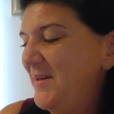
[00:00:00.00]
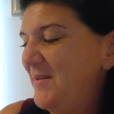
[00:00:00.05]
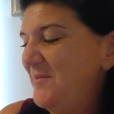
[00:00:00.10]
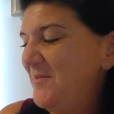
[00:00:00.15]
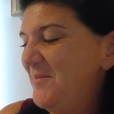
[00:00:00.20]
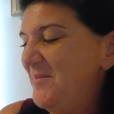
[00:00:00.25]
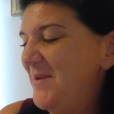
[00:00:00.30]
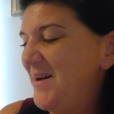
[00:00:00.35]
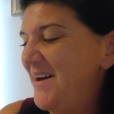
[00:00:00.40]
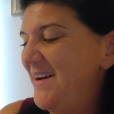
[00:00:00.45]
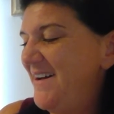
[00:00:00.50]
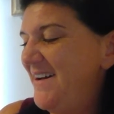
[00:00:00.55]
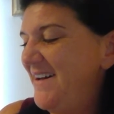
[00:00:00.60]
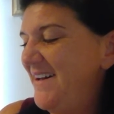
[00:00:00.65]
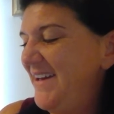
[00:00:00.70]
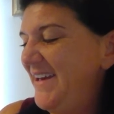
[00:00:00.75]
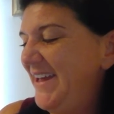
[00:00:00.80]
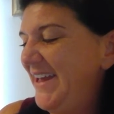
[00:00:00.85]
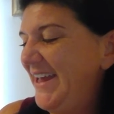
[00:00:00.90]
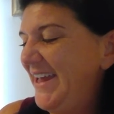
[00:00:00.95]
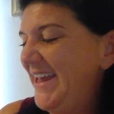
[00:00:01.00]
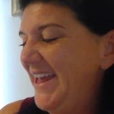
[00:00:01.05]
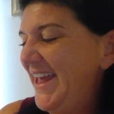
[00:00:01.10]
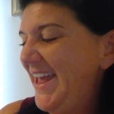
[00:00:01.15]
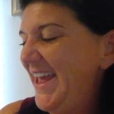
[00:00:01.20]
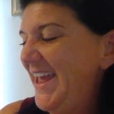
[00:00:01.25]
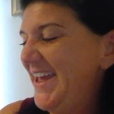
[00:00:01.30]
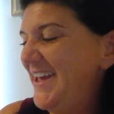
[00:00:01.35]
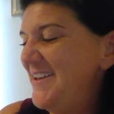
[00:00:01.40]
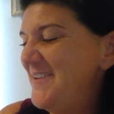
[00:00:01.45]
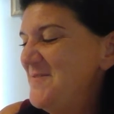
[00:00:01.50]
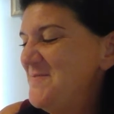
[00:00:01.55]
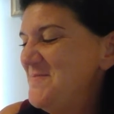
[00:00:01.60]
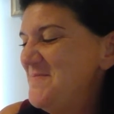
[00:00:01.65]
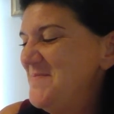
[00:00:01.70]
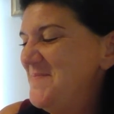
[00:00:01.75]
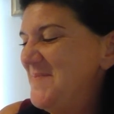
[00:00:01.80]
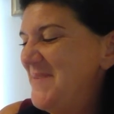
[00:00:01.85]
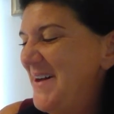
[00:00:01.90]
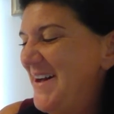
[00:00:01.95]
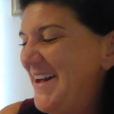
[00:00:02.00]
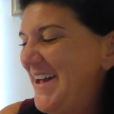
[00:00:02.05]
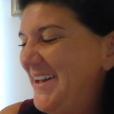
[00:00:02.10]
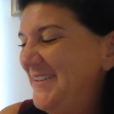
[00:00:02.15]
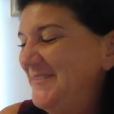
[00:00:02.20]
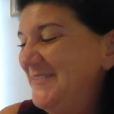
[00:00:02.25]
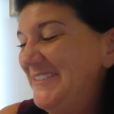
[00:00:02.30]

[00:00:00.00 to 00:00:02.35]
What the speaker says: bye, and bye.